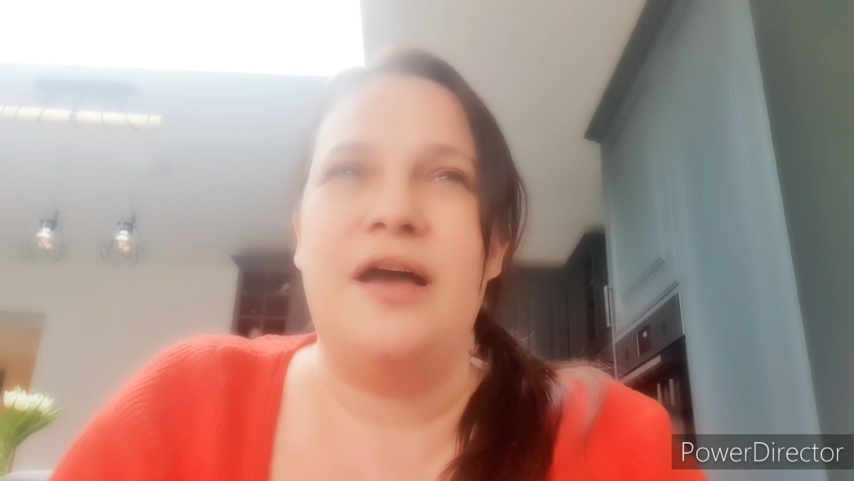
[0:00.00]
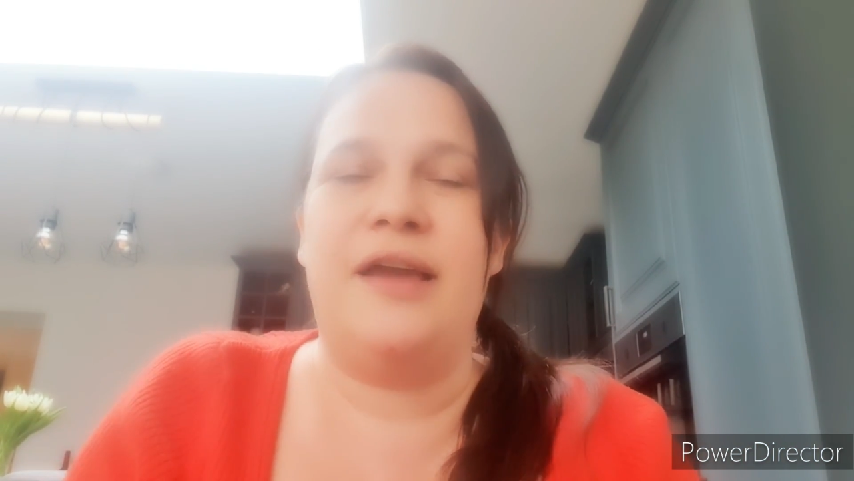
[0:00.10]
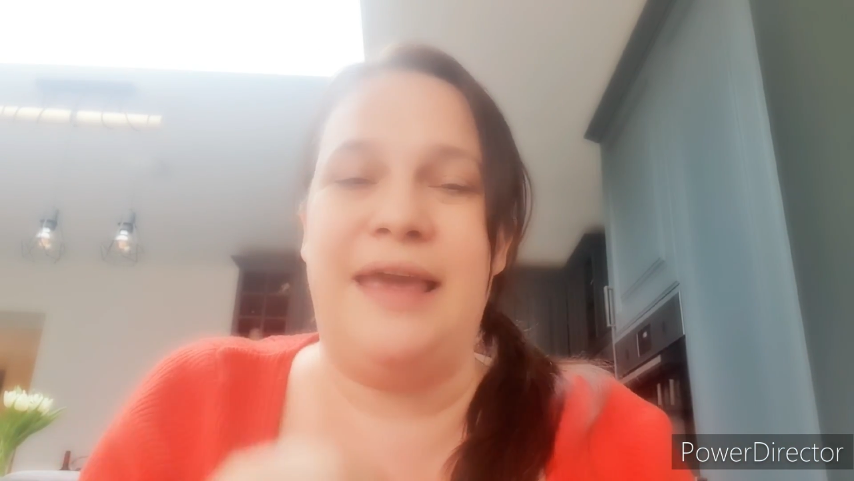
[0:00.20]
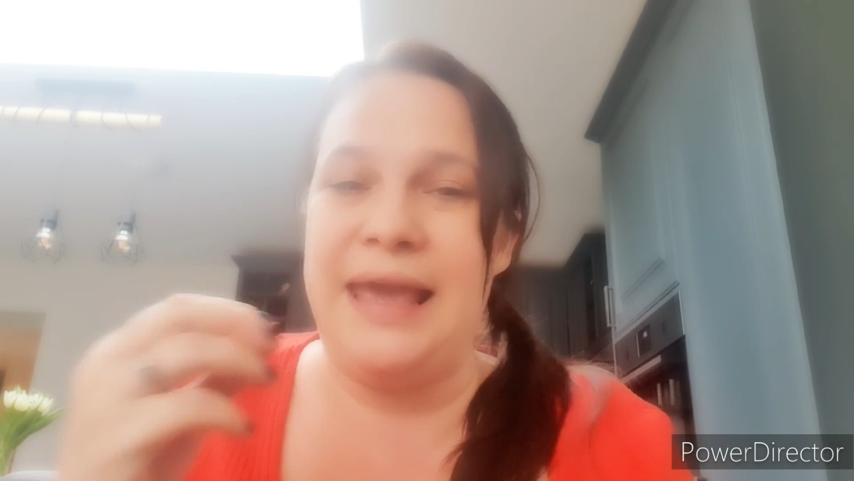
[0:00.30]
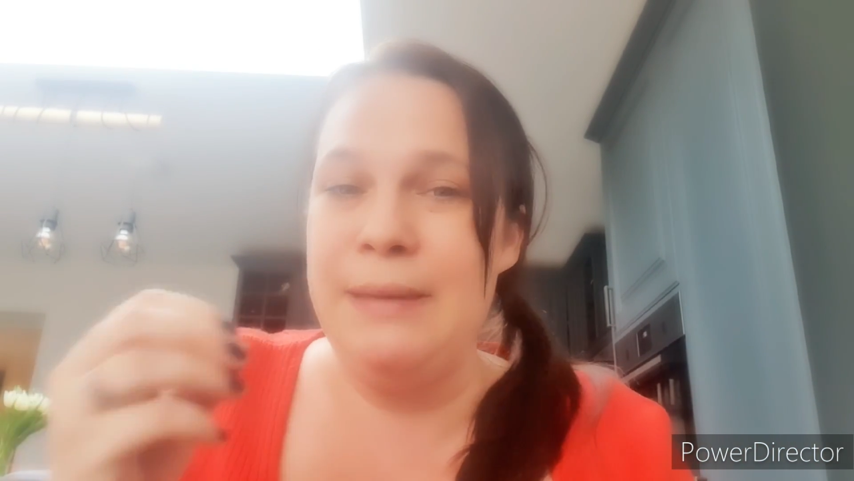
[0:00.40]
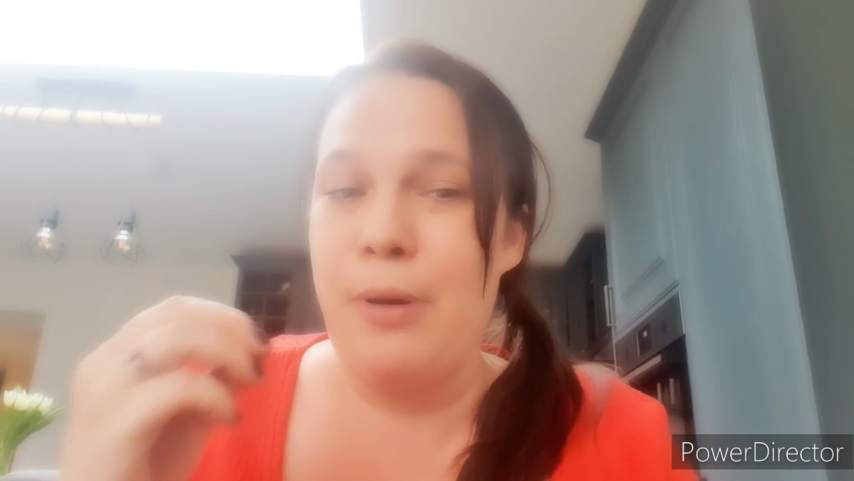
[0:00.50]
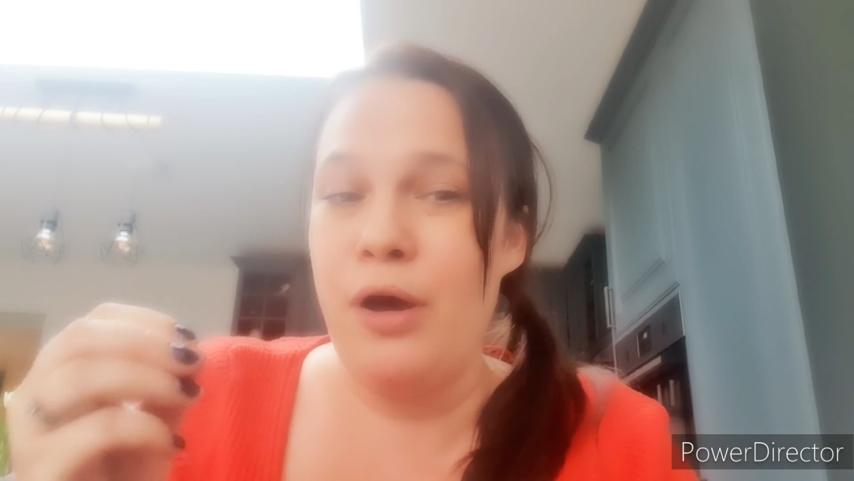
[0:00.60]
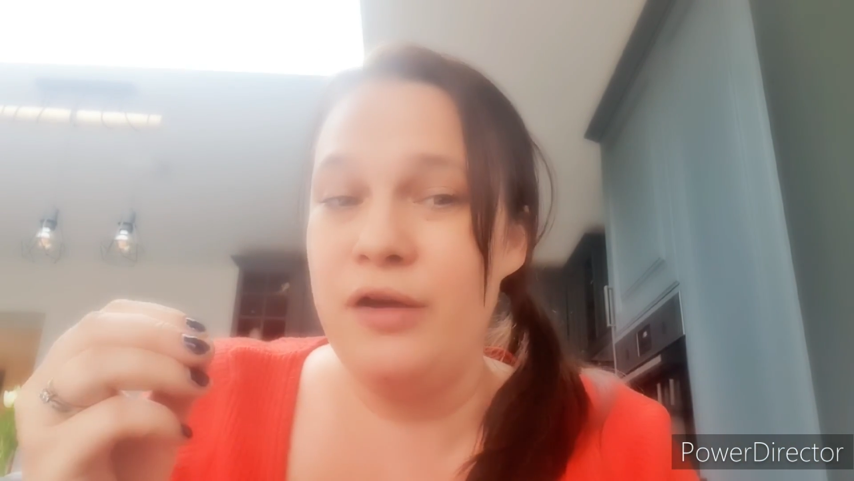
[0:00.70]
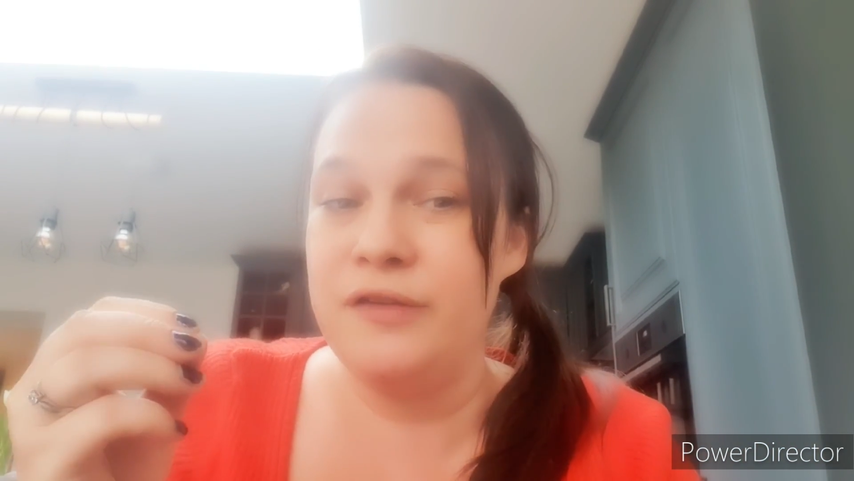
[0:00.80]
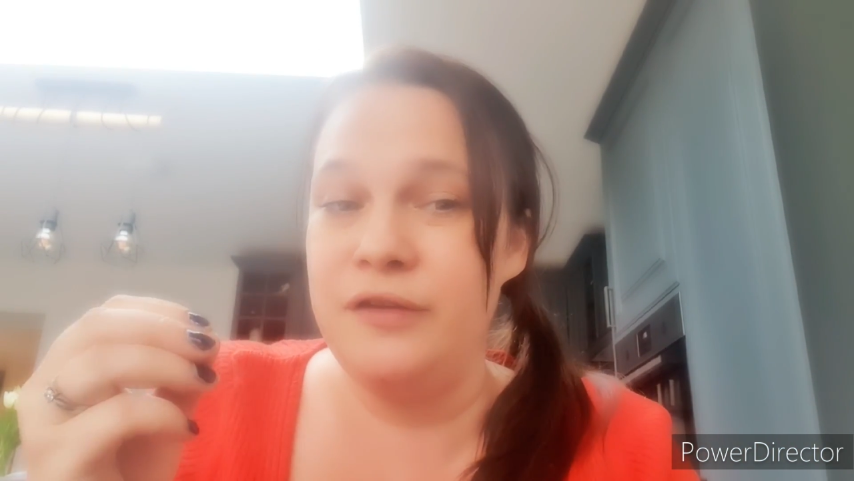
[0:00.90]
a key
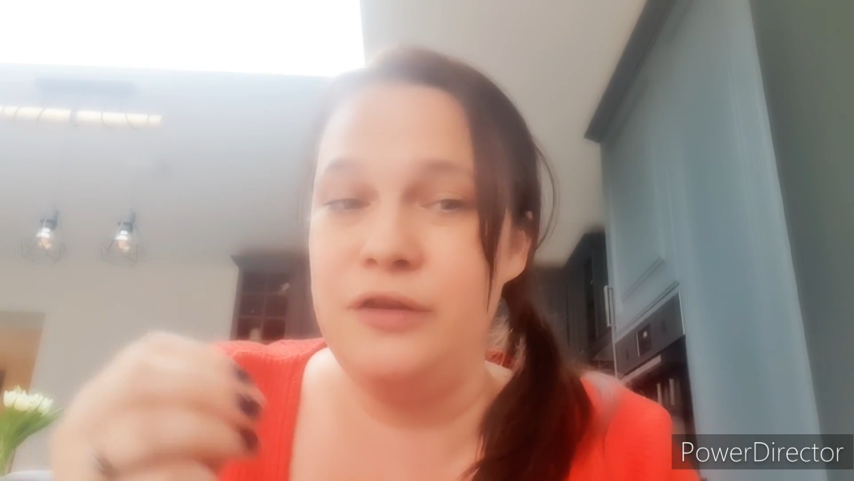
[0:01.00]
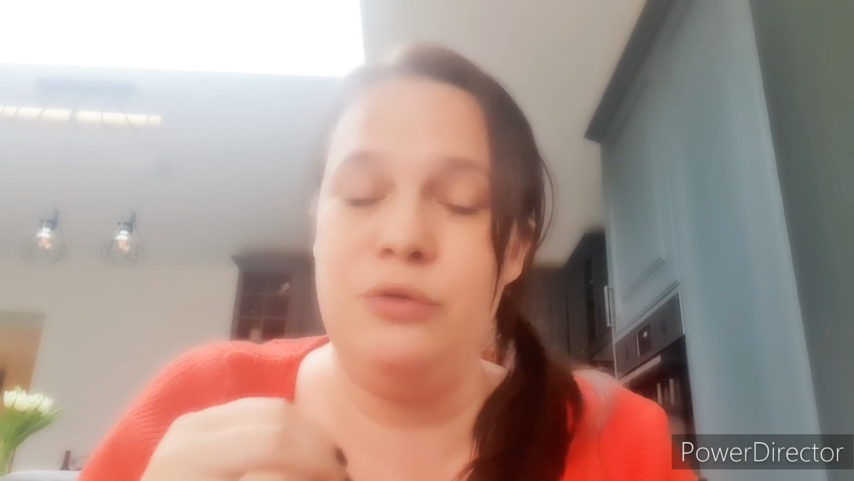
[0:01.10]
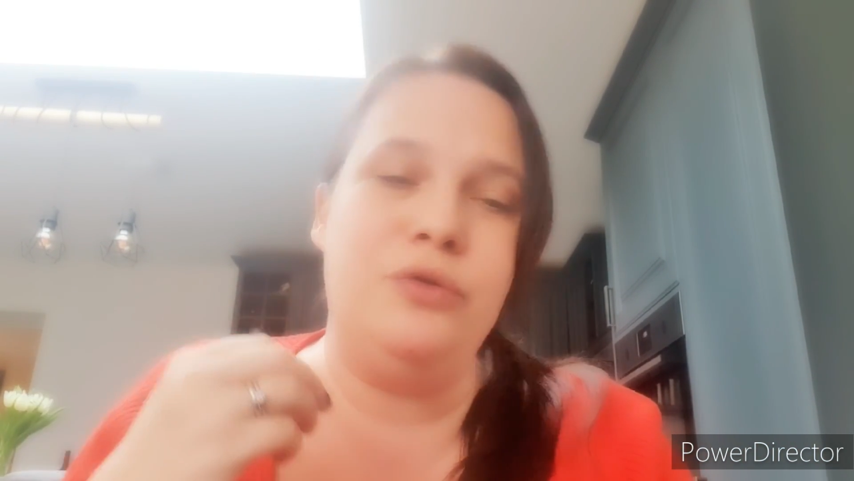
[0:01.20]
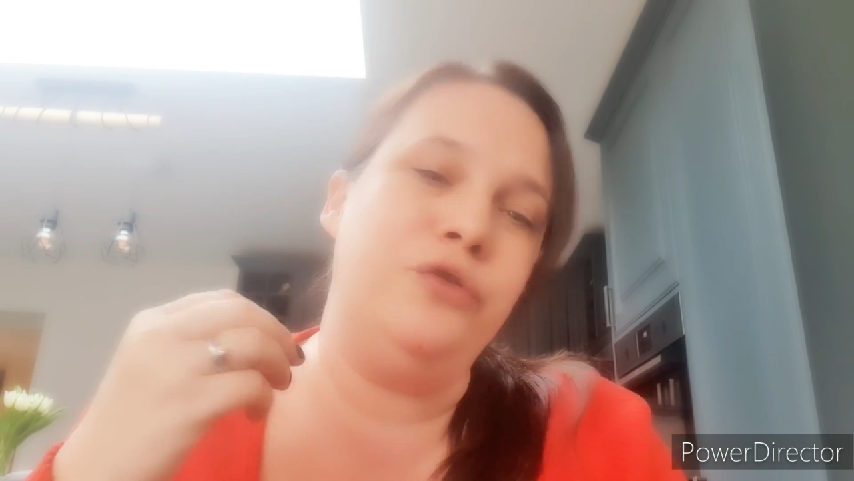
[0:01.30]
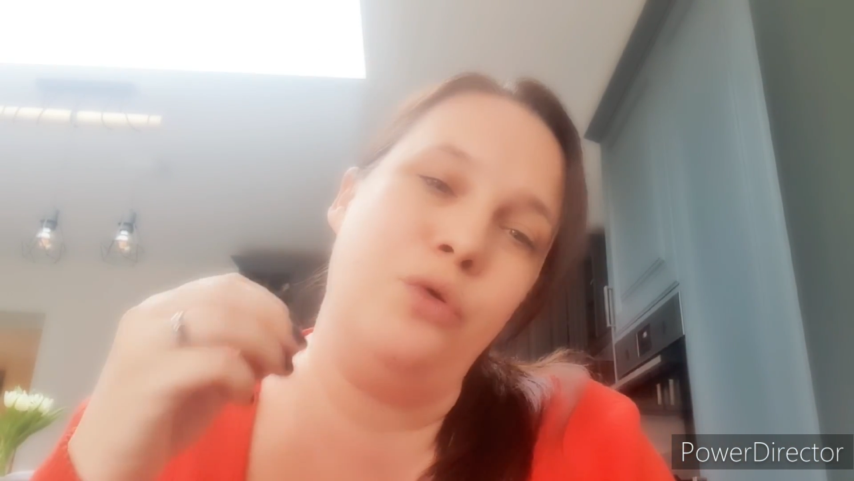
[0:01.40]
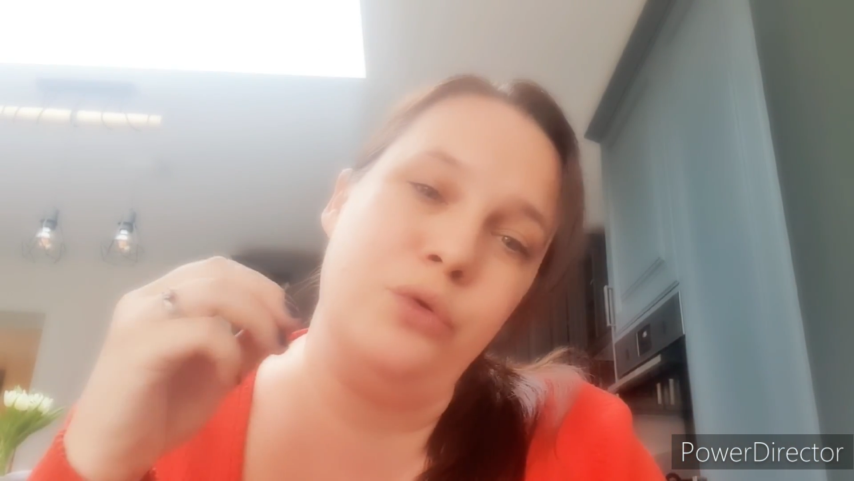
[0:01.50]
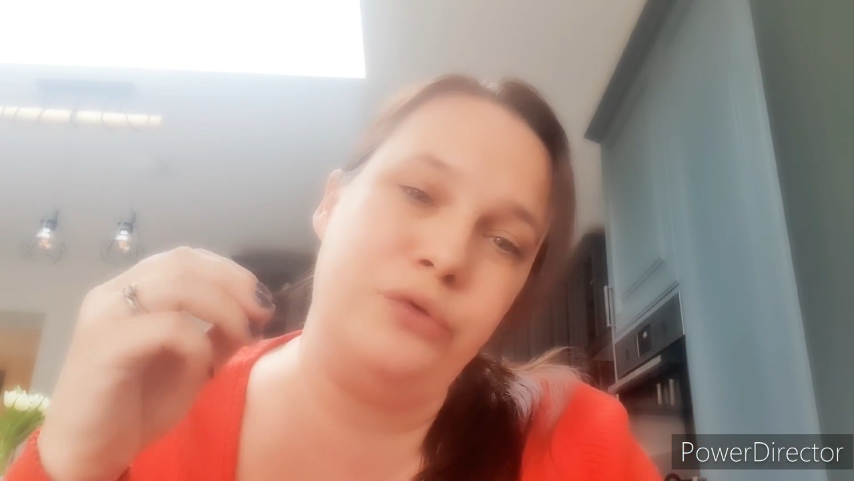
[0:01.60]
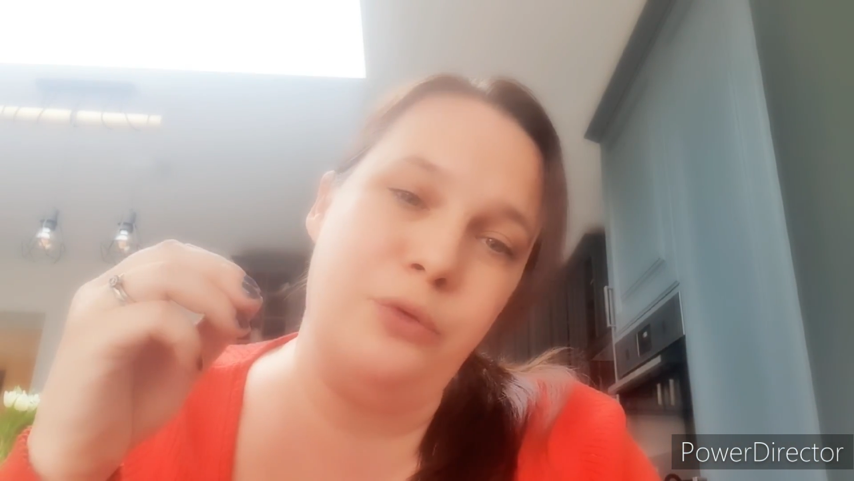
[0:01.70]
person that you can talk